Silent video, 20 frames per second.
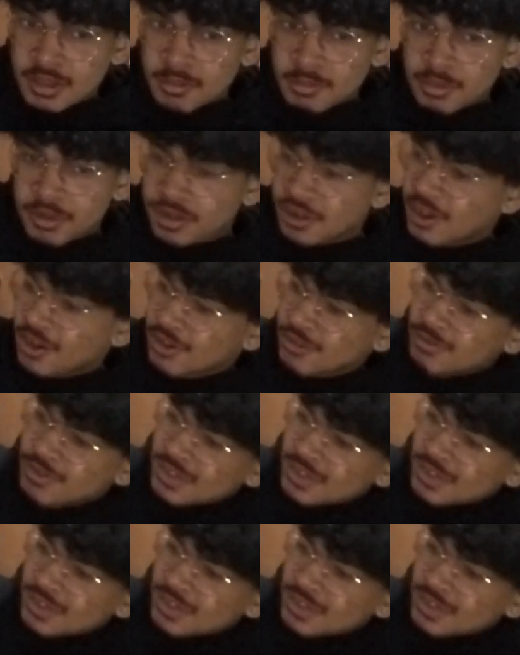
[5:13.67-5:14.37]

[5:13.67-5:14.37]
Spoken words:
But no, you